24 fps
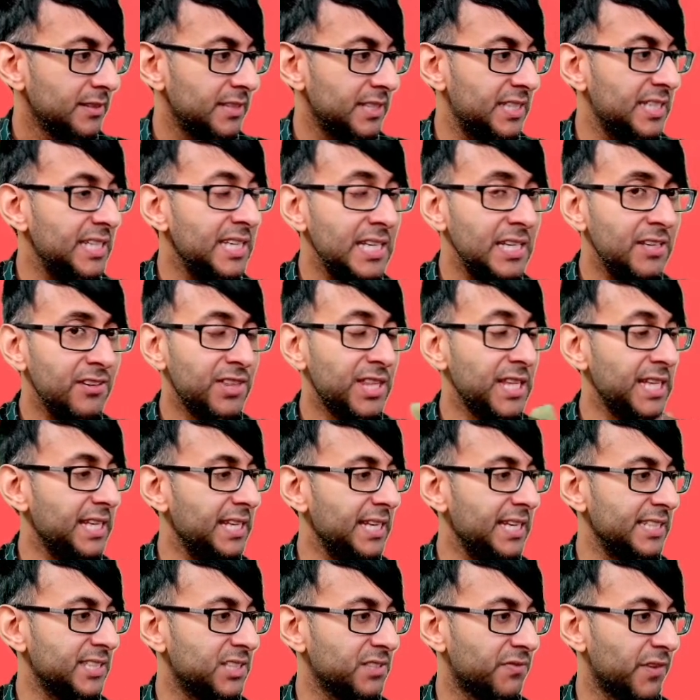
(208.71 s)
The key
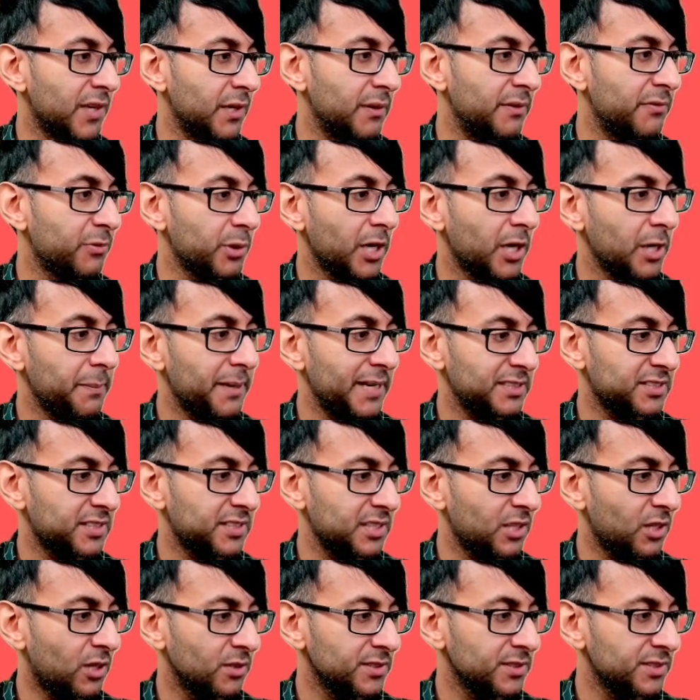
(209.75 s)
thing is, though, if we go back to the
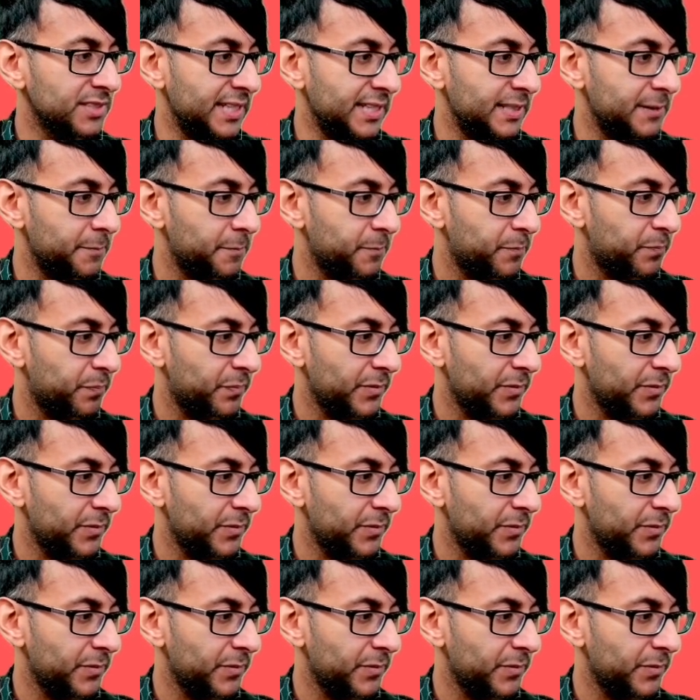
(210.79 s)
content,